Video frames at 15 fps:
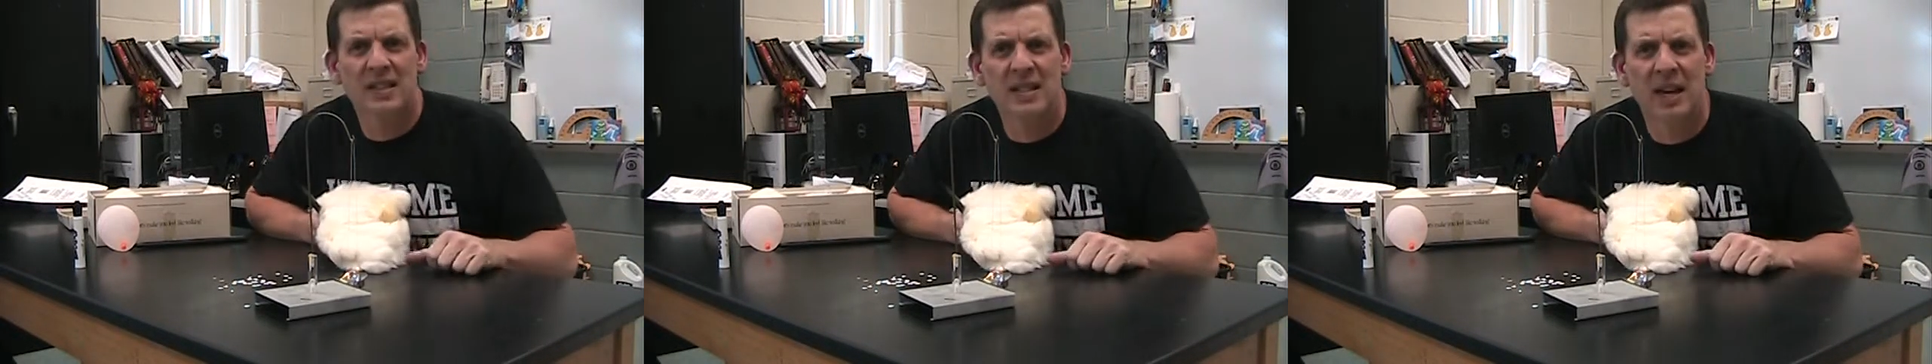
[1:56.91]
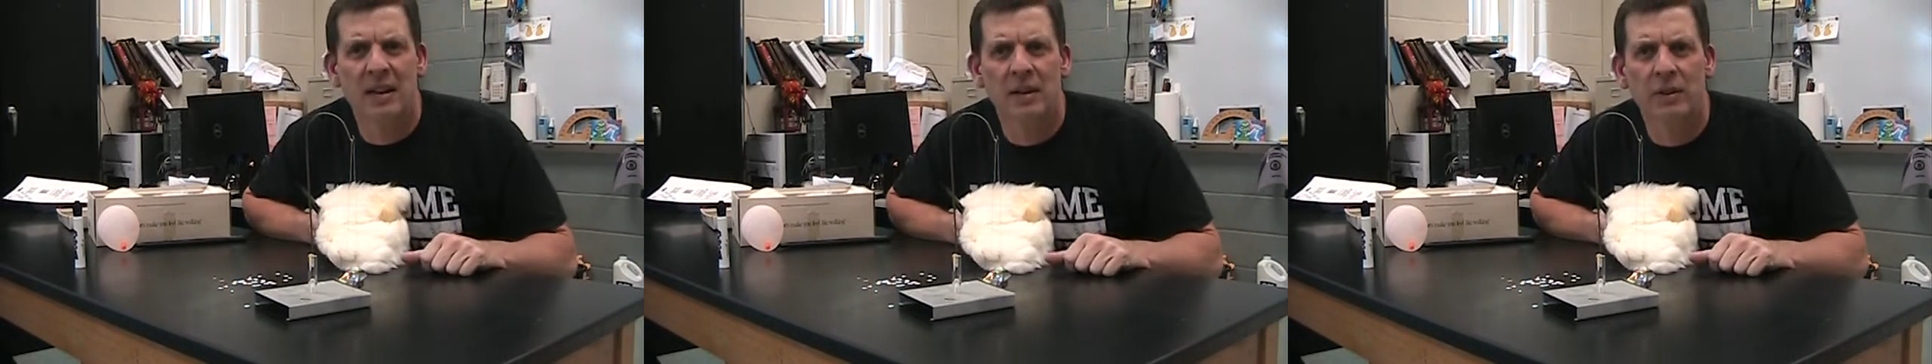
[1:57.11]

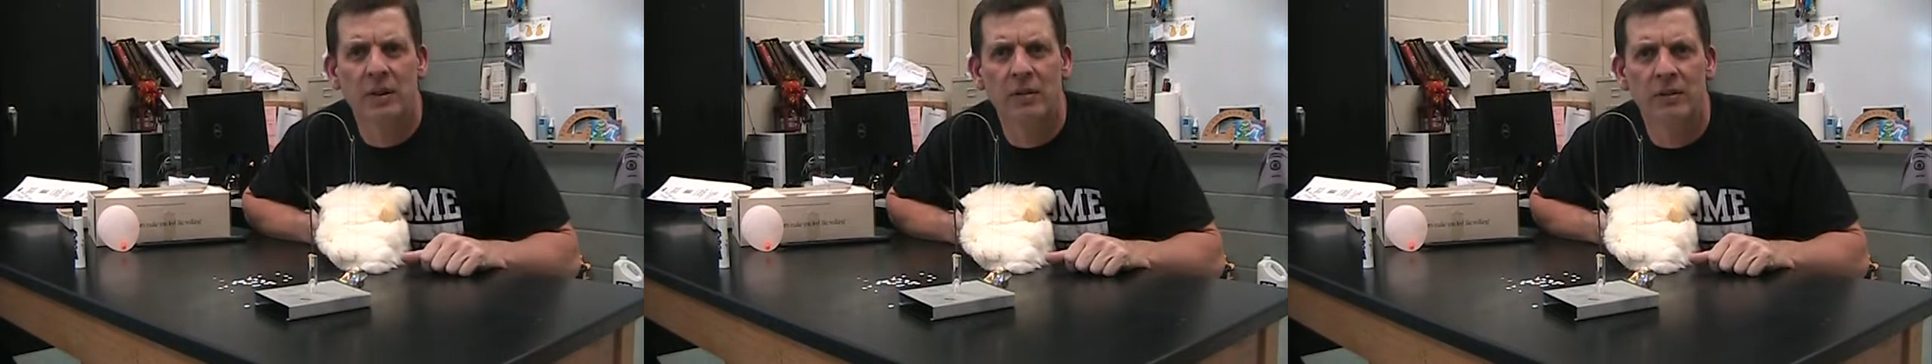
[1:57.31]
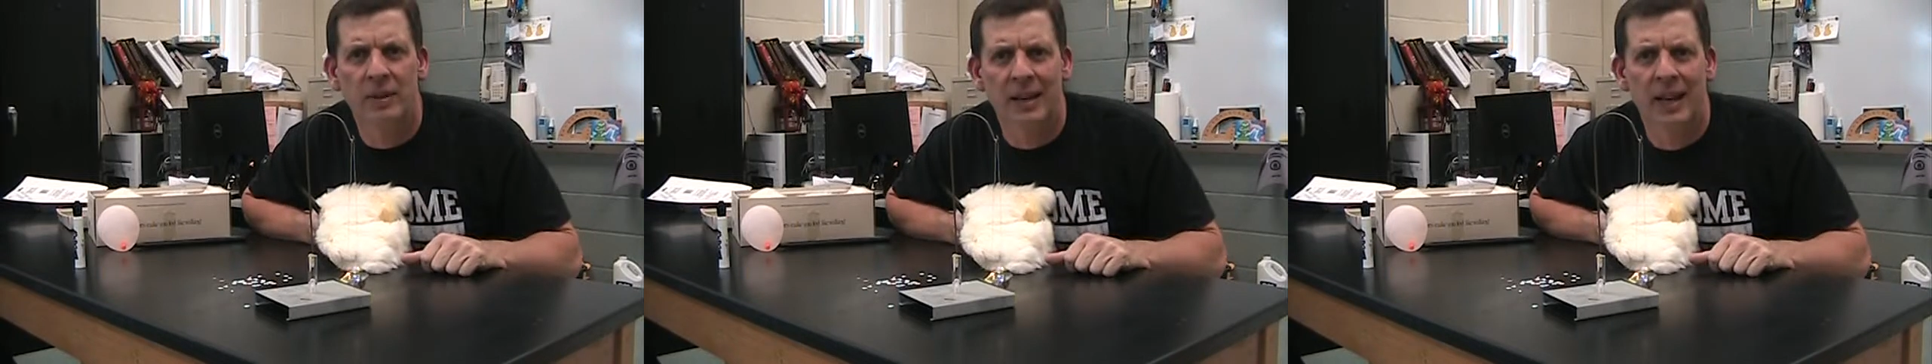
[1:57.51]
sounding
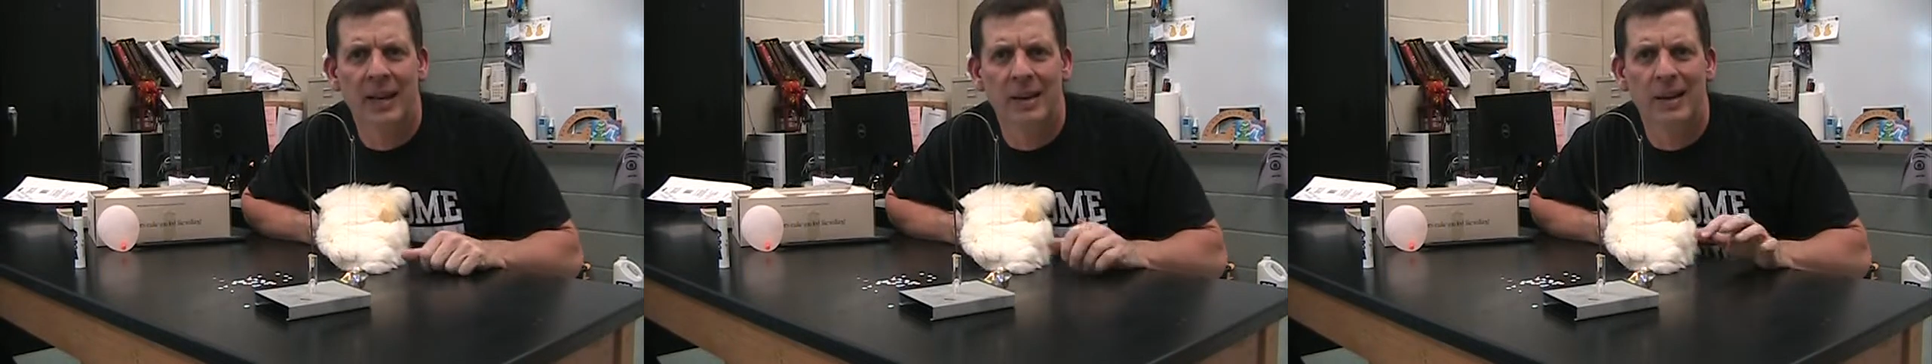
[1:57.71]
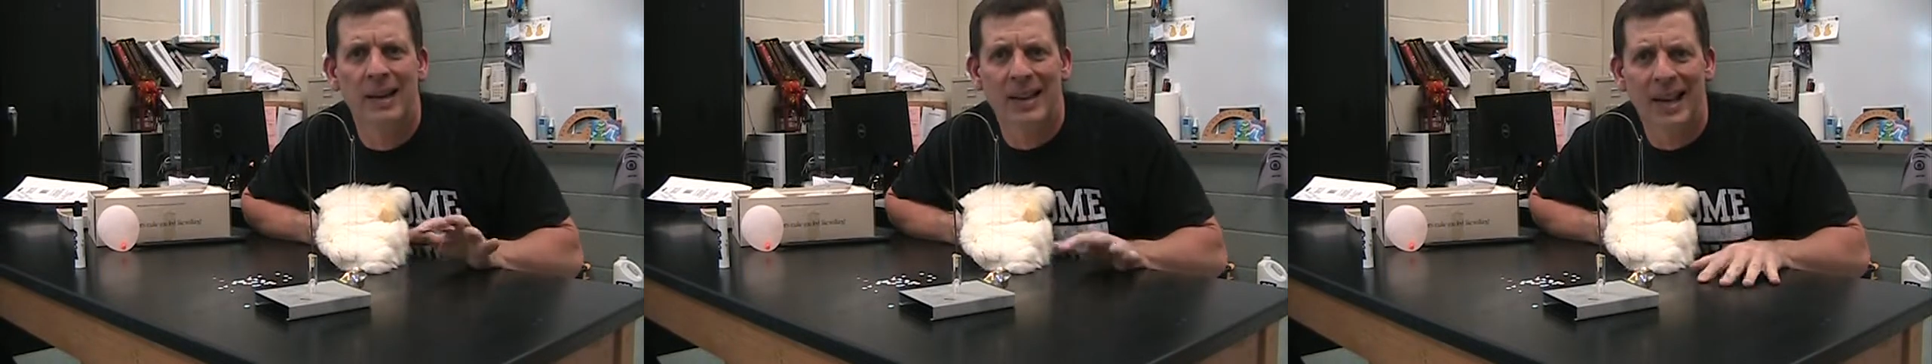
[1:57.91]
good for
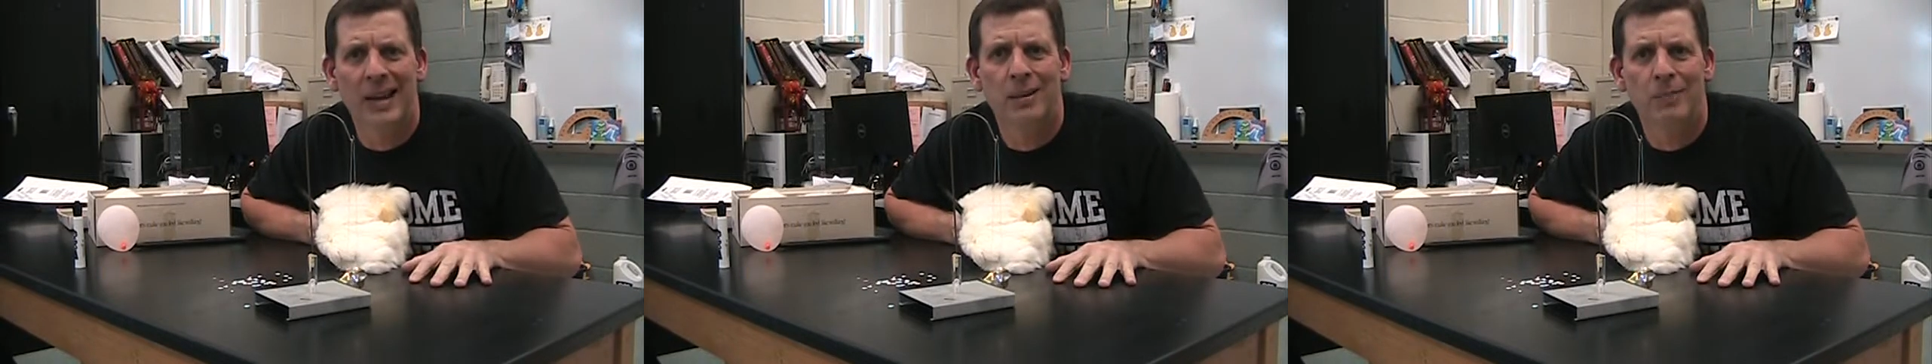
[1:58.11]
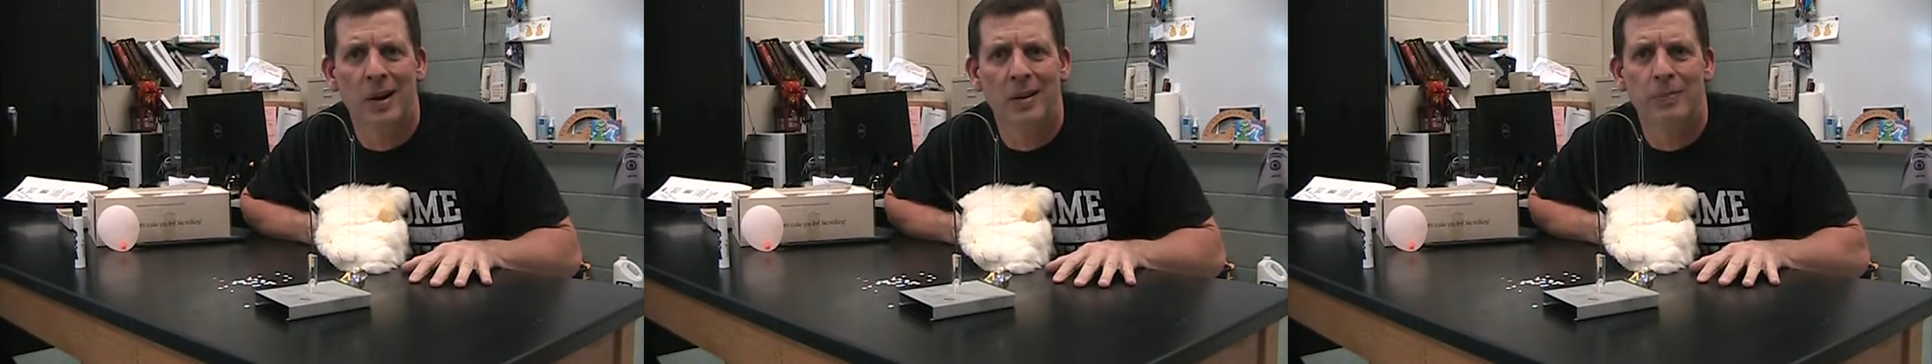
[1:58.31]
a
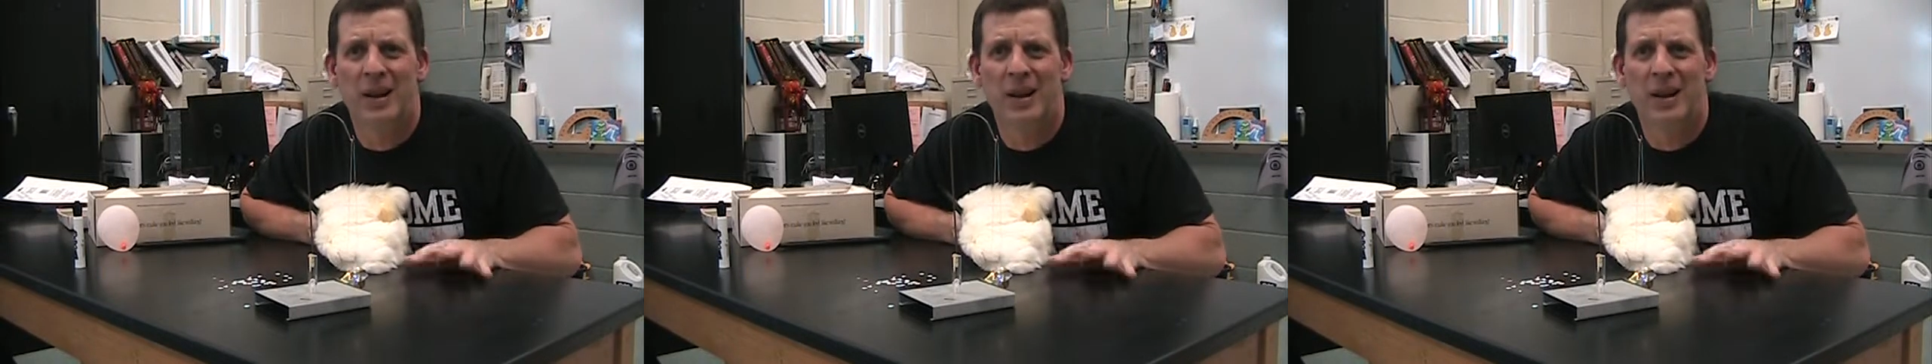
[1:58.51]
candy bar,